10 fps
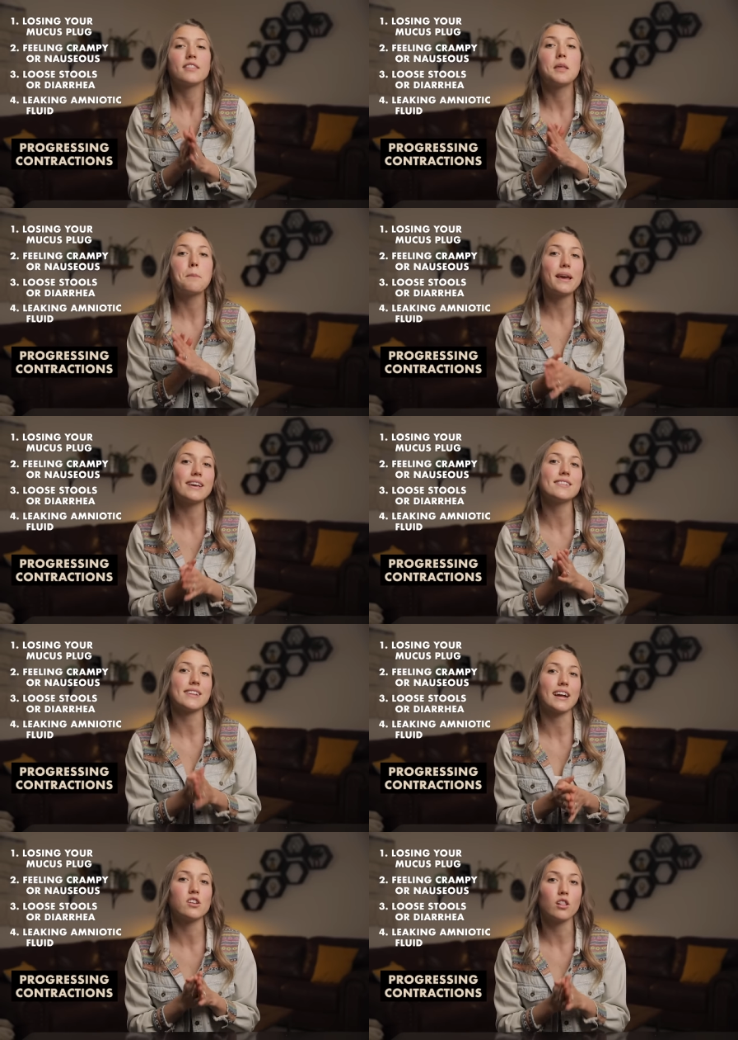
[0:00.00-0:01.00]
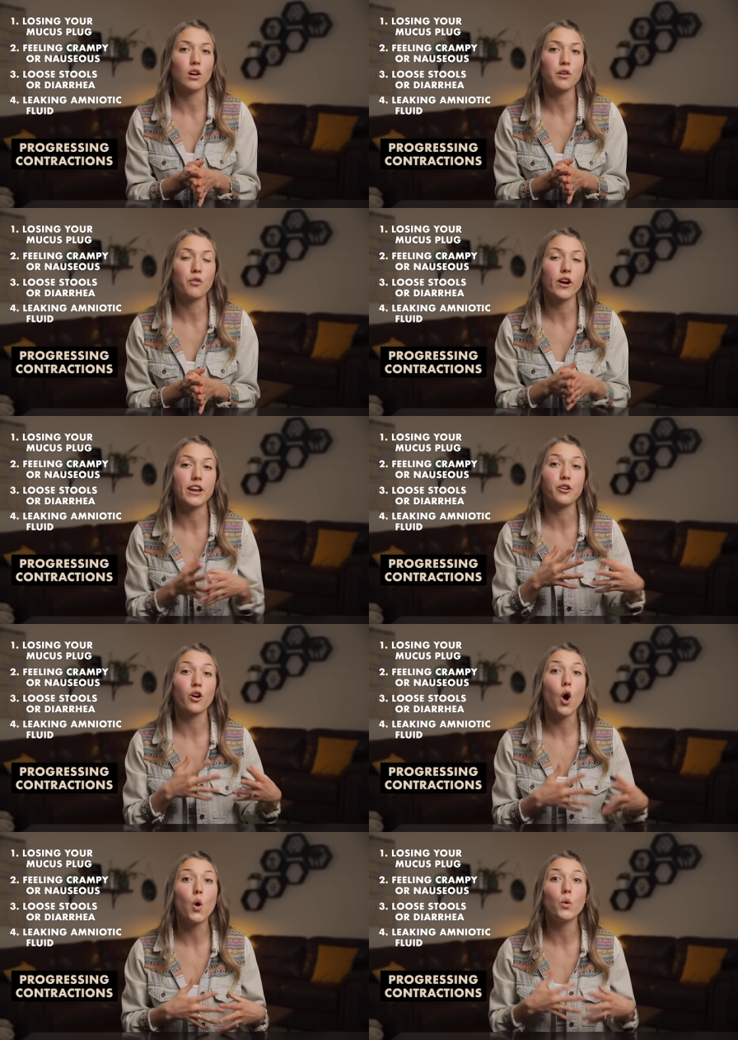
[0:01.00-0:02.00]
the biggest sign to look for in
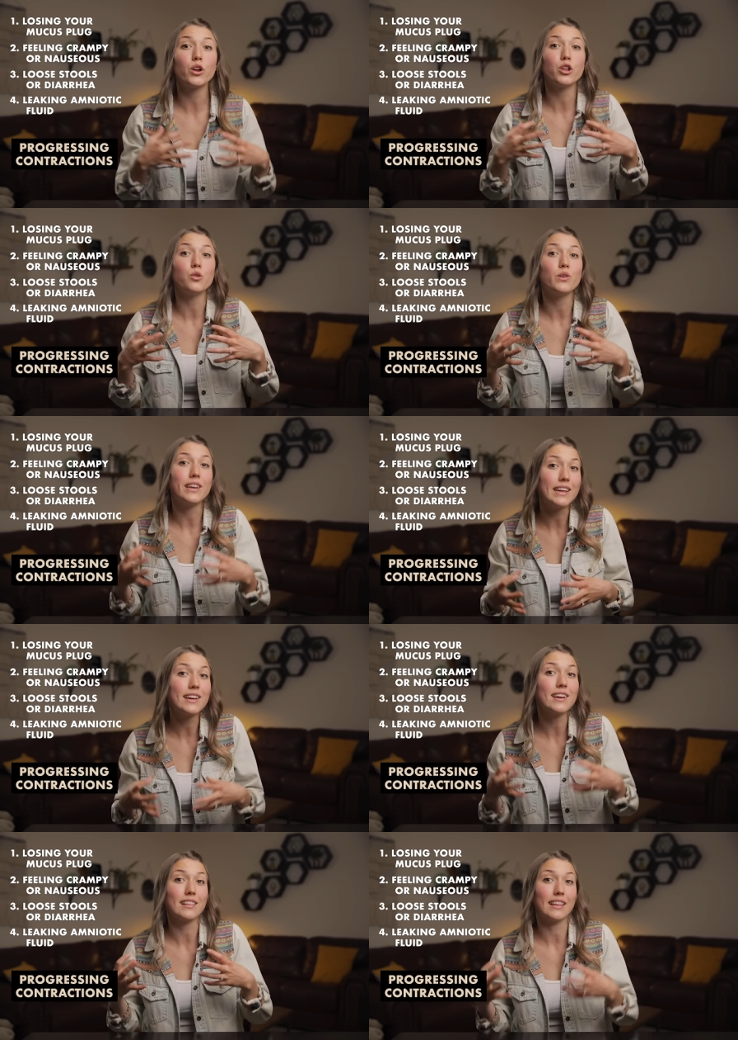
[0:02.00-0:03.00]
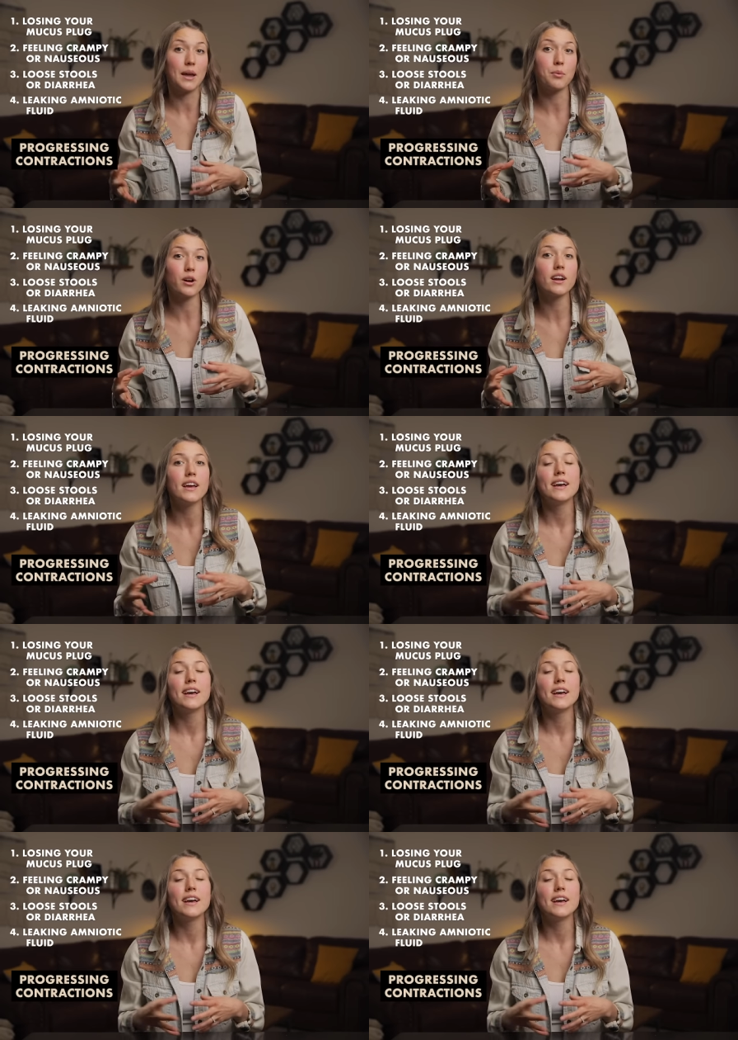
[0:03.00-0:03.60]
your own unique labor